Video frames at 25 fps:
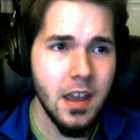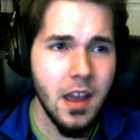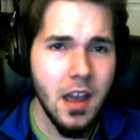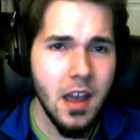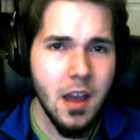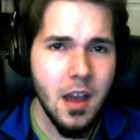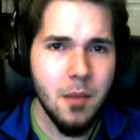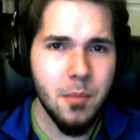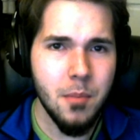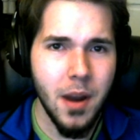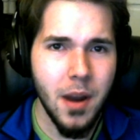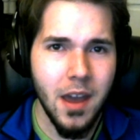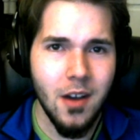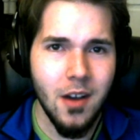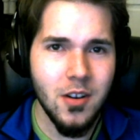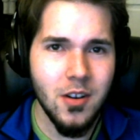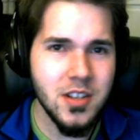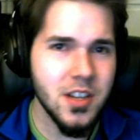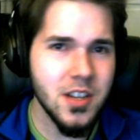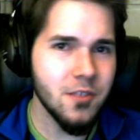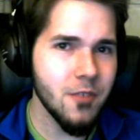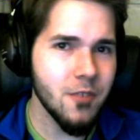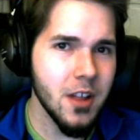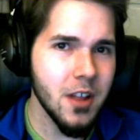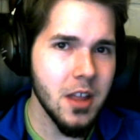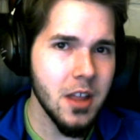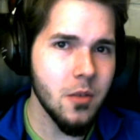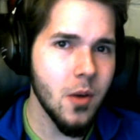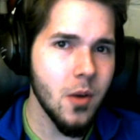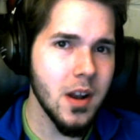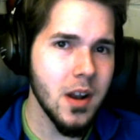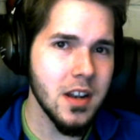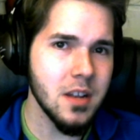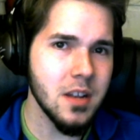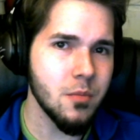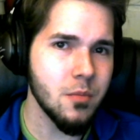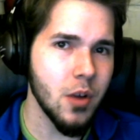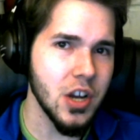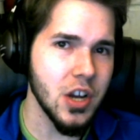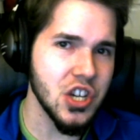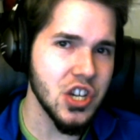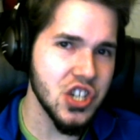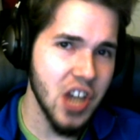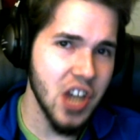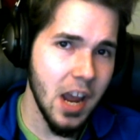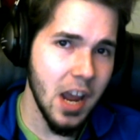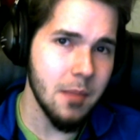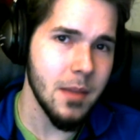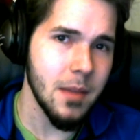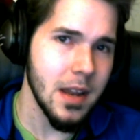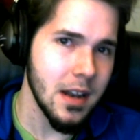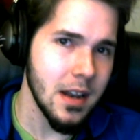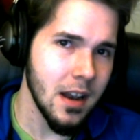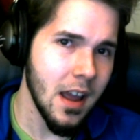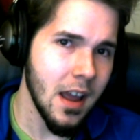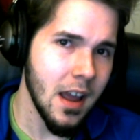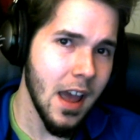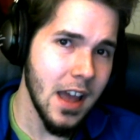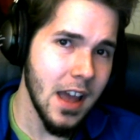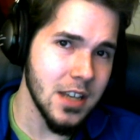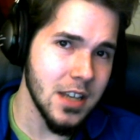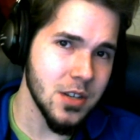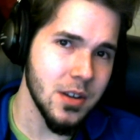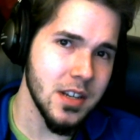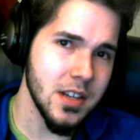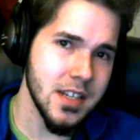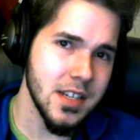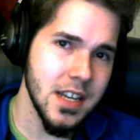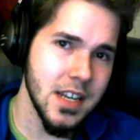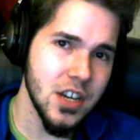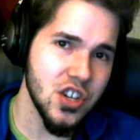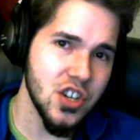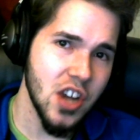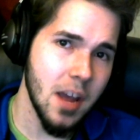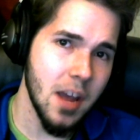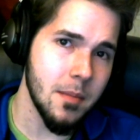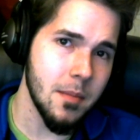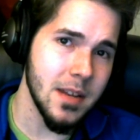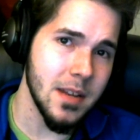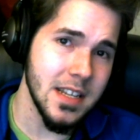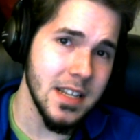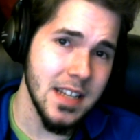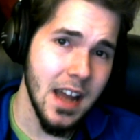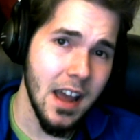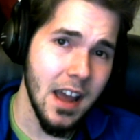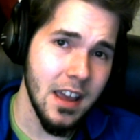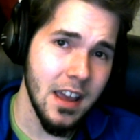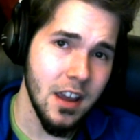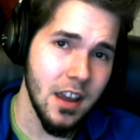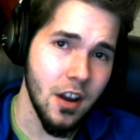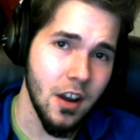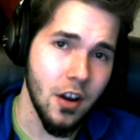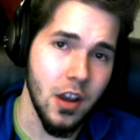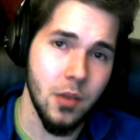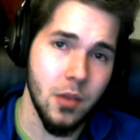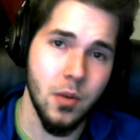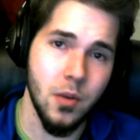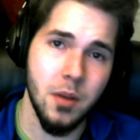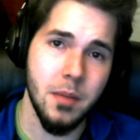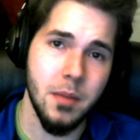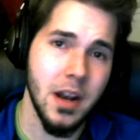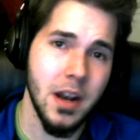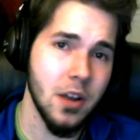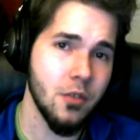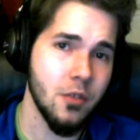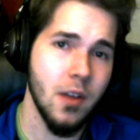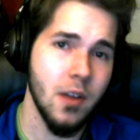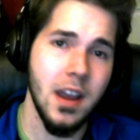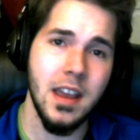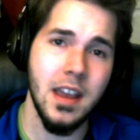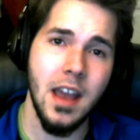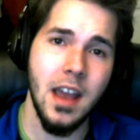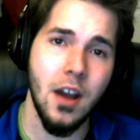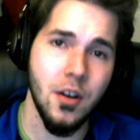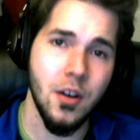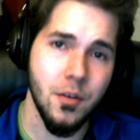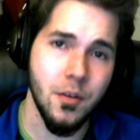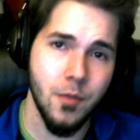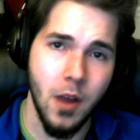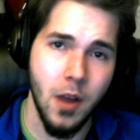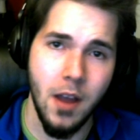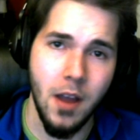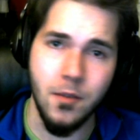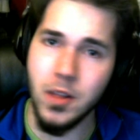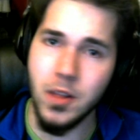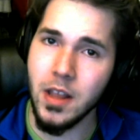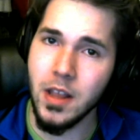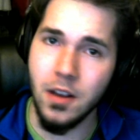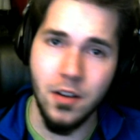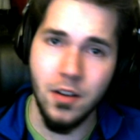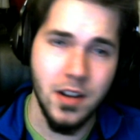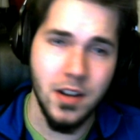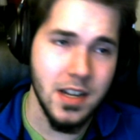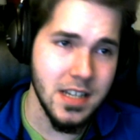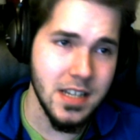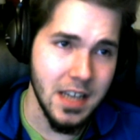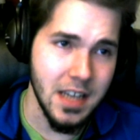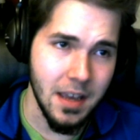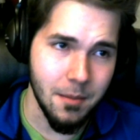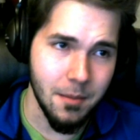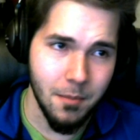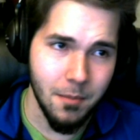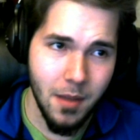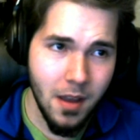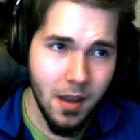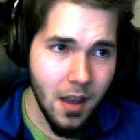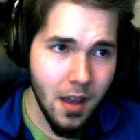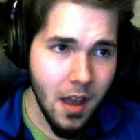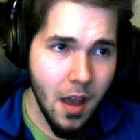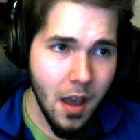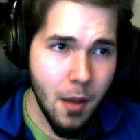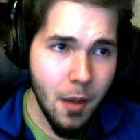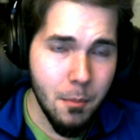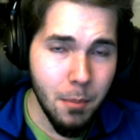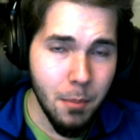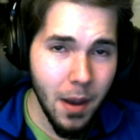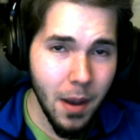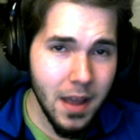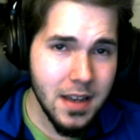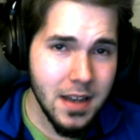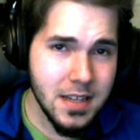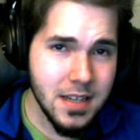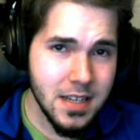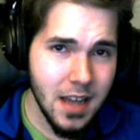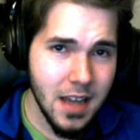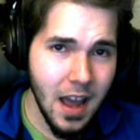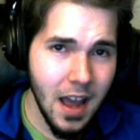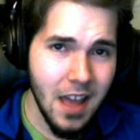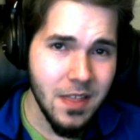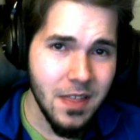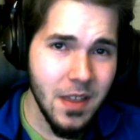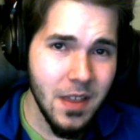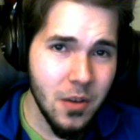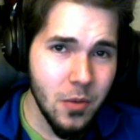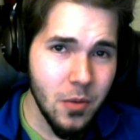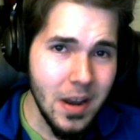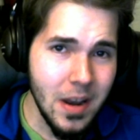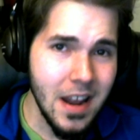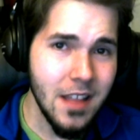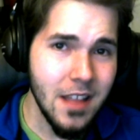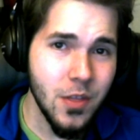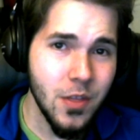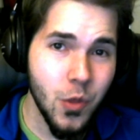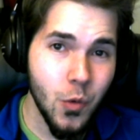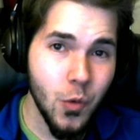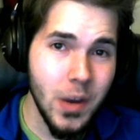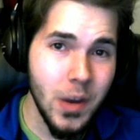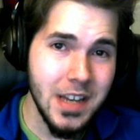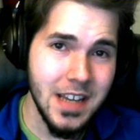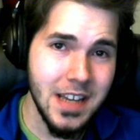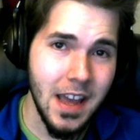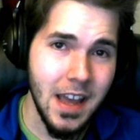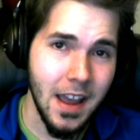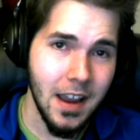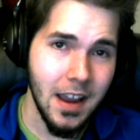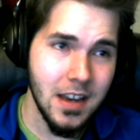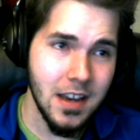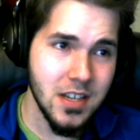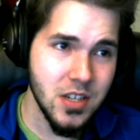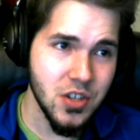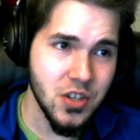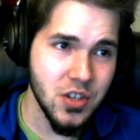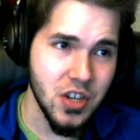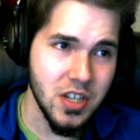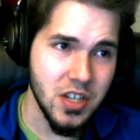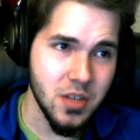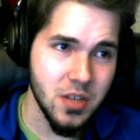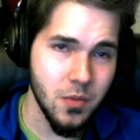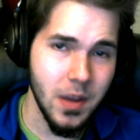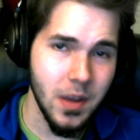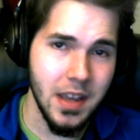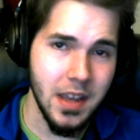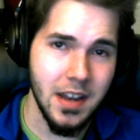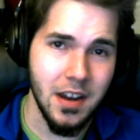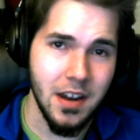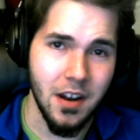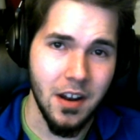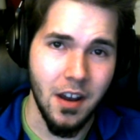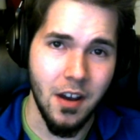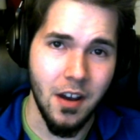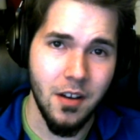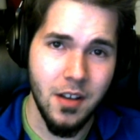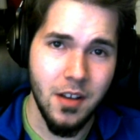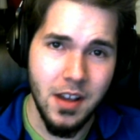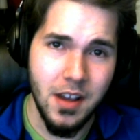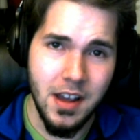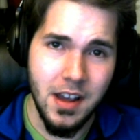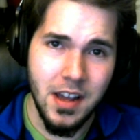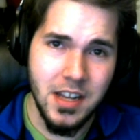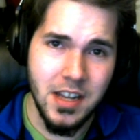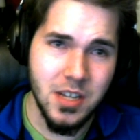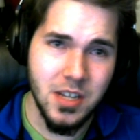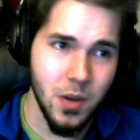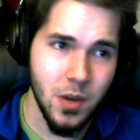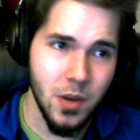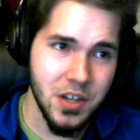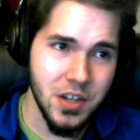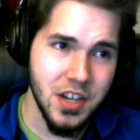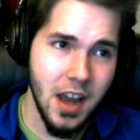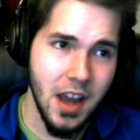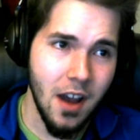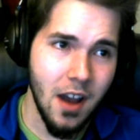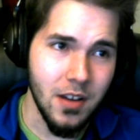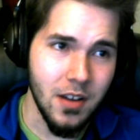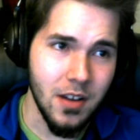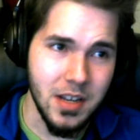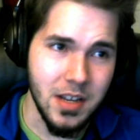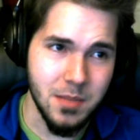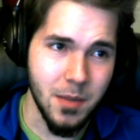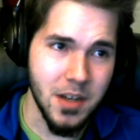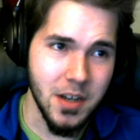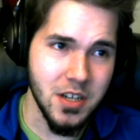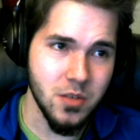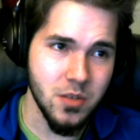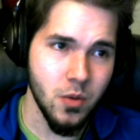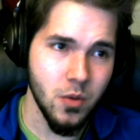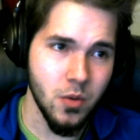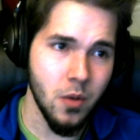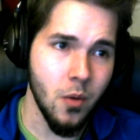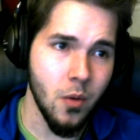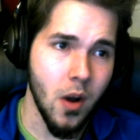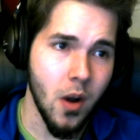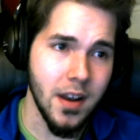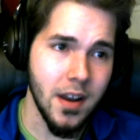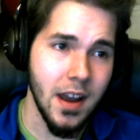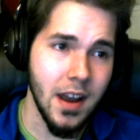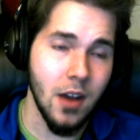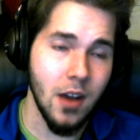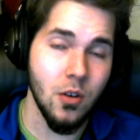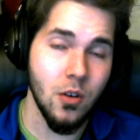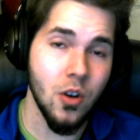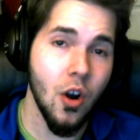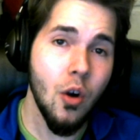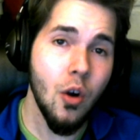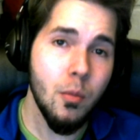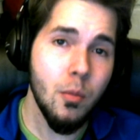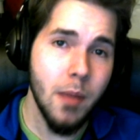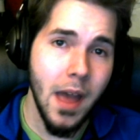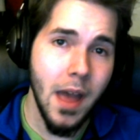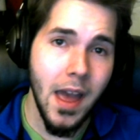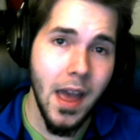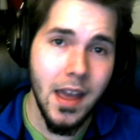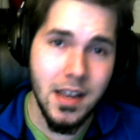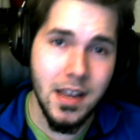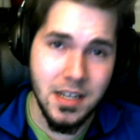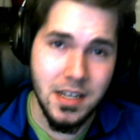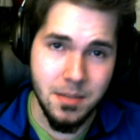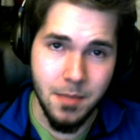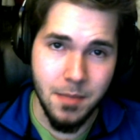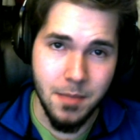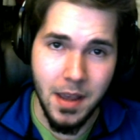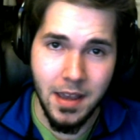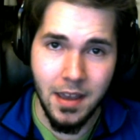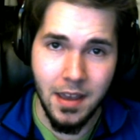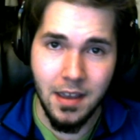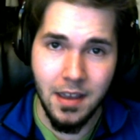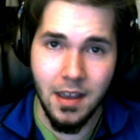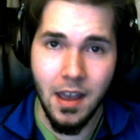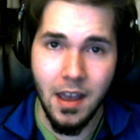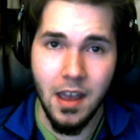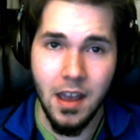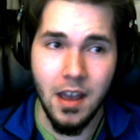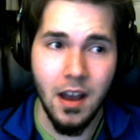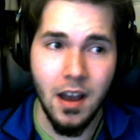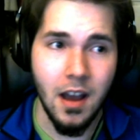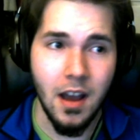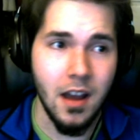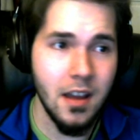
but I also really wanted to bring Shaman. As you can see, Shaman's not here. He would have been a great counter for everything on the team. But I think we need 3 tanks, just so we can, switch out as much as we want. Now, Golbat is making a